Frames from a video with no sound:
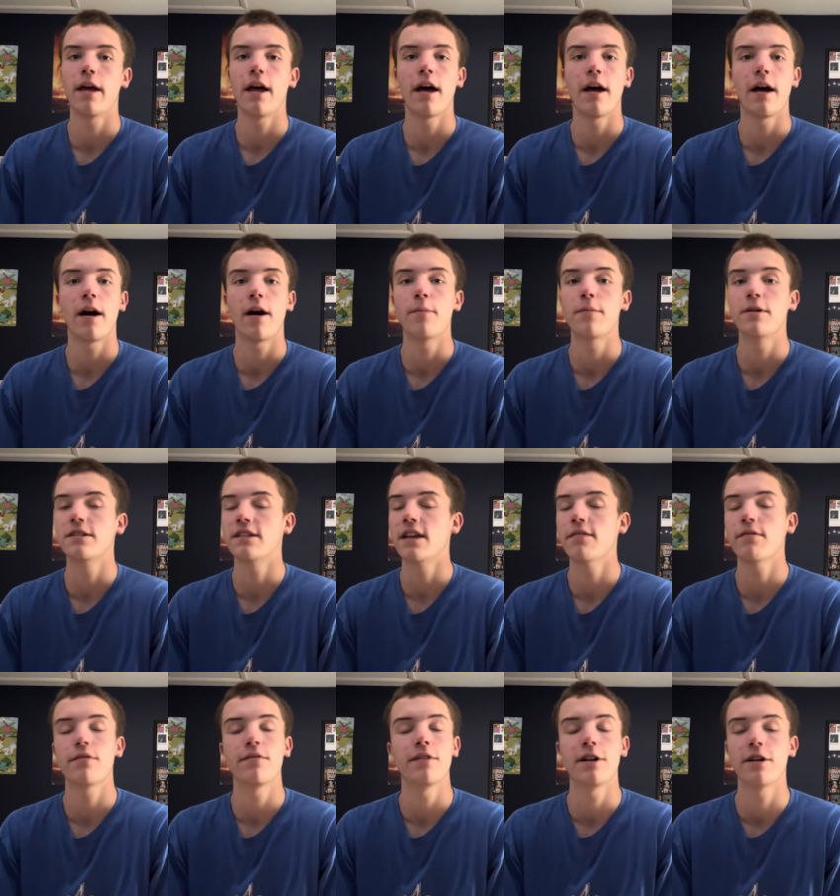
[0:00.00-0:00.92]
almost
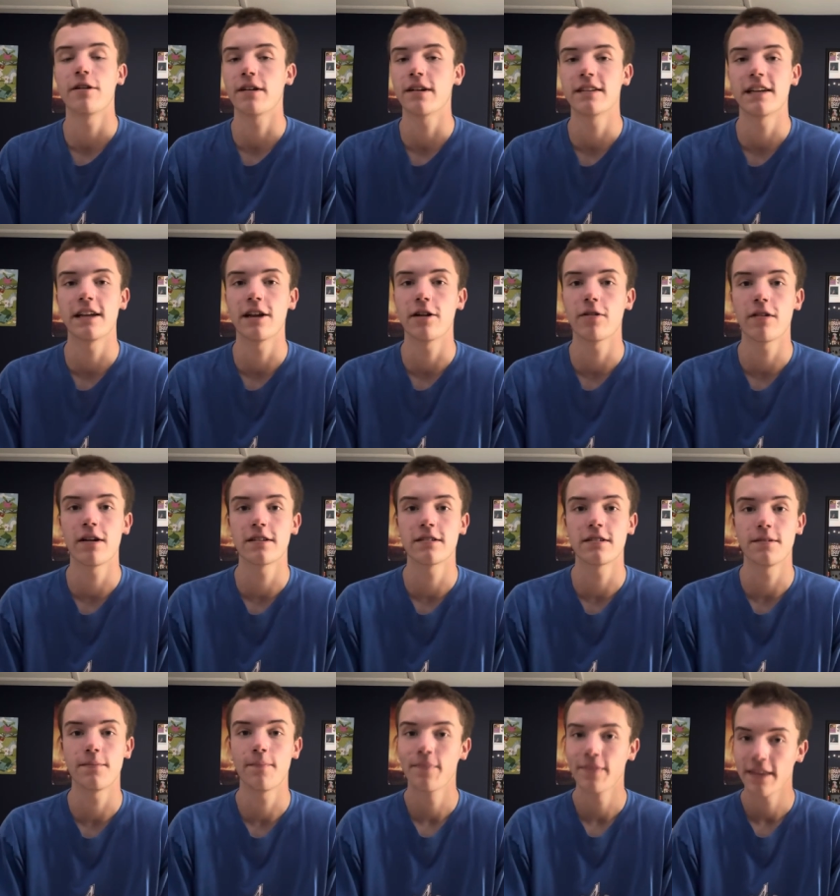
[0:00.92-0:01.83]
every video containing
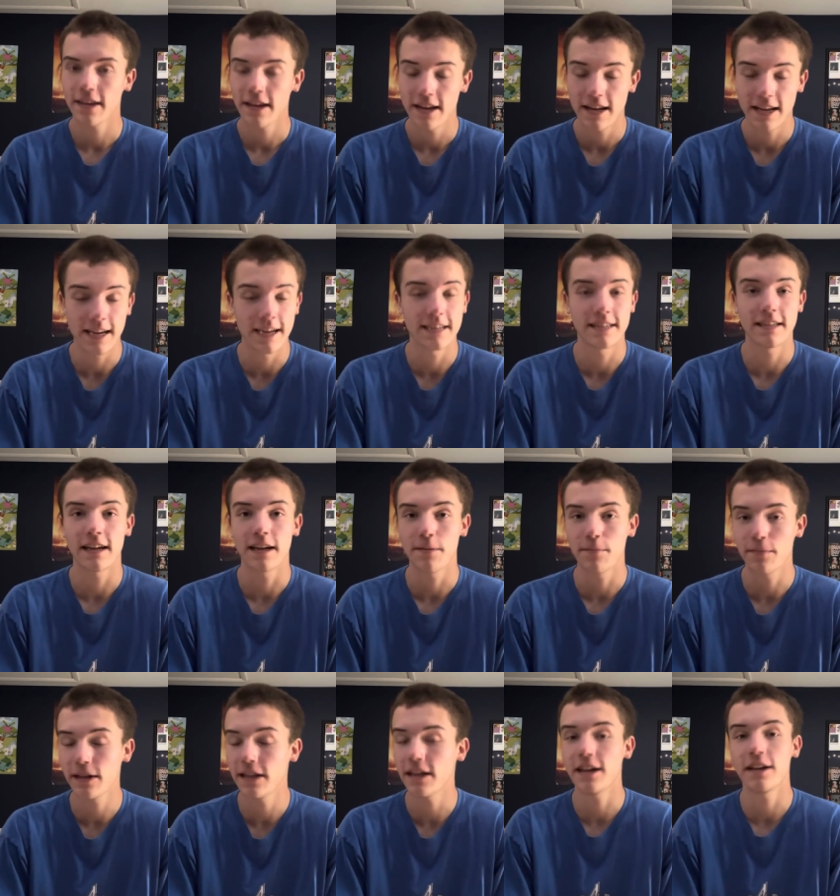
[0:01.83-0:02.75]
Grayson, he is a
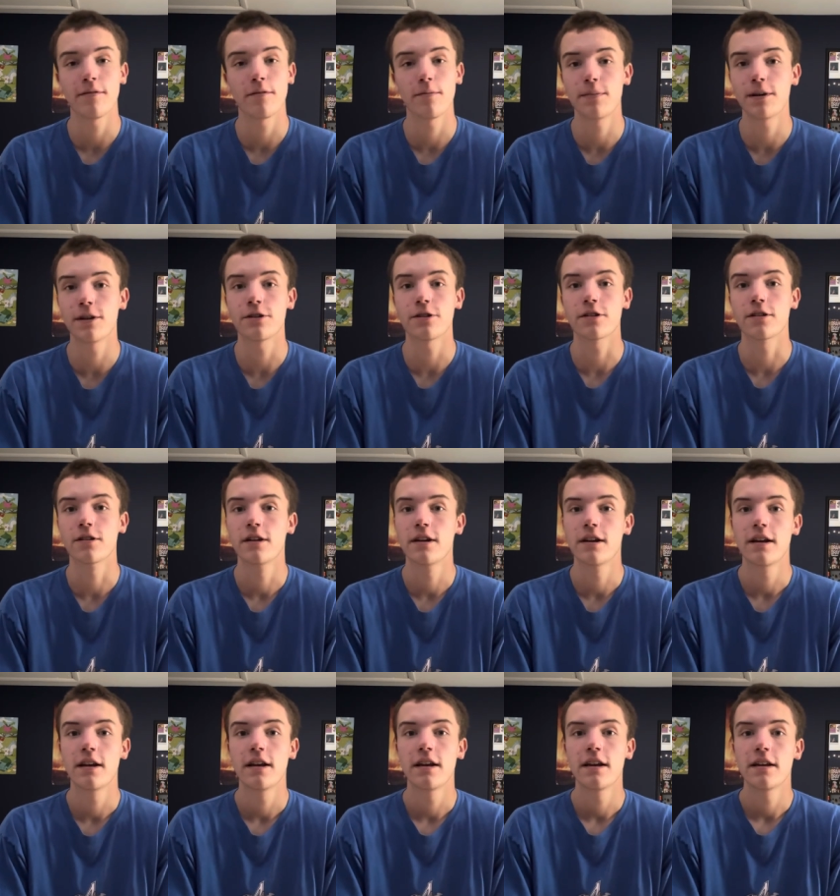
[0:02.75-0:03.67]
completely different pitcher
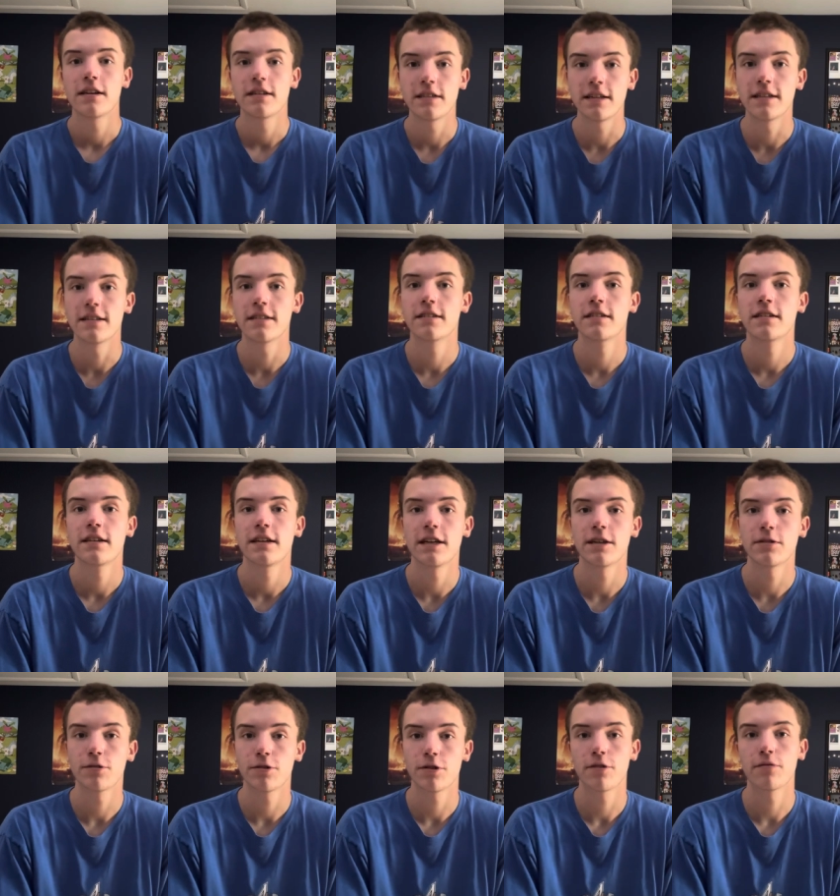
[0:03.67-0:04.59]
since he
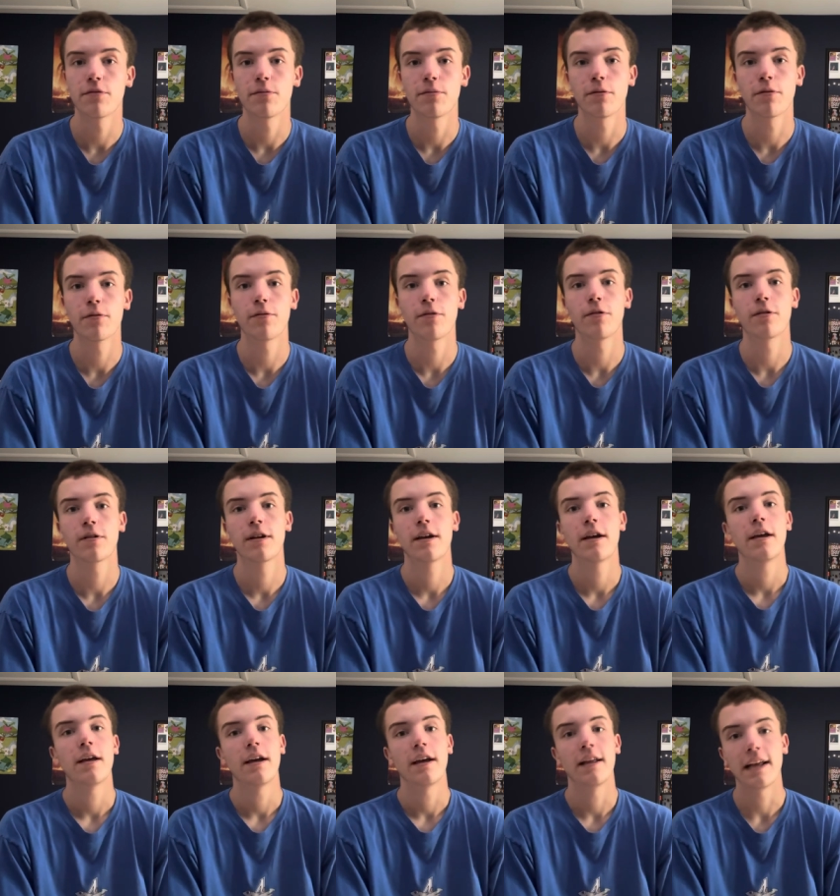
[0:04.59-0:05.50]
has returned from Norfolk.
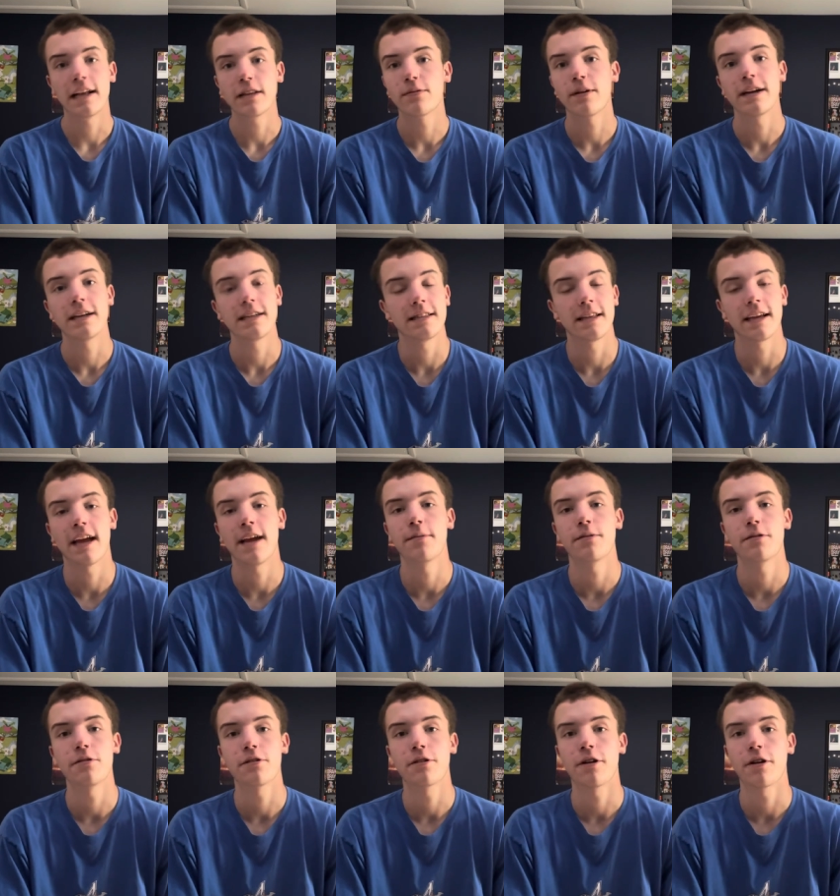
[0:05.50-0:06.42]
And that's why he's the game
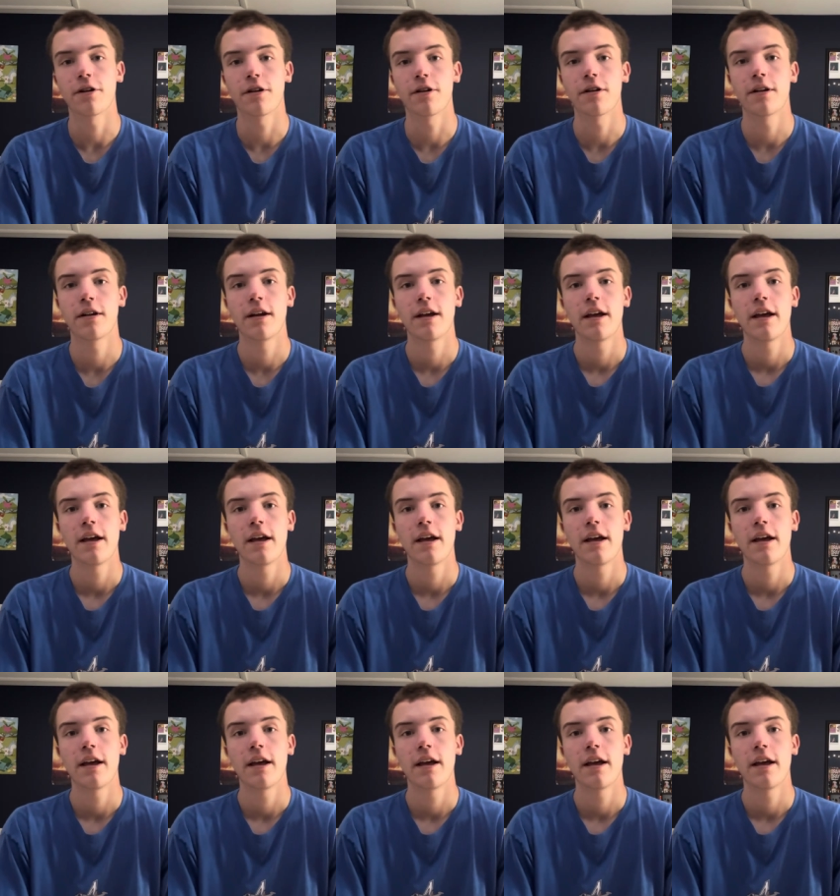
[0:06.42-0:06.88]
two starter.